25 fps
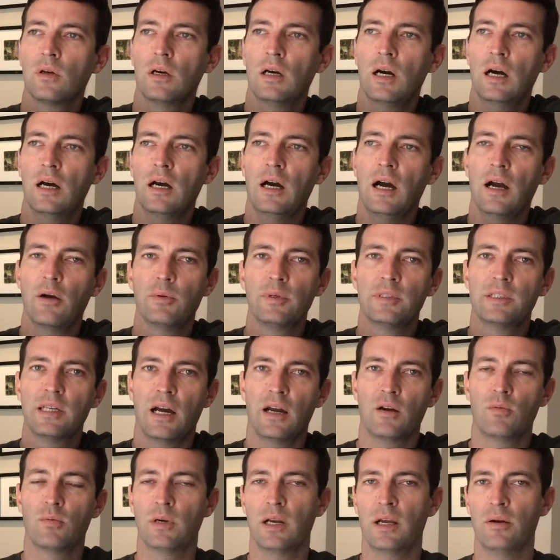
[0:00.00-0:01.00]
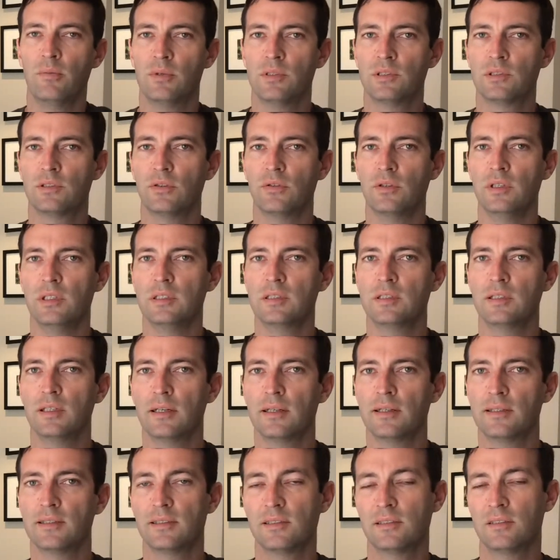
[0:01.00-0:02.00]
I retired when I was
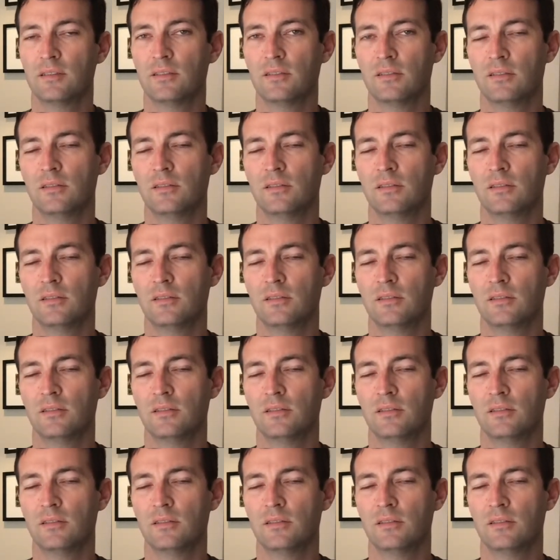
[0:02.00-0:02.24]
36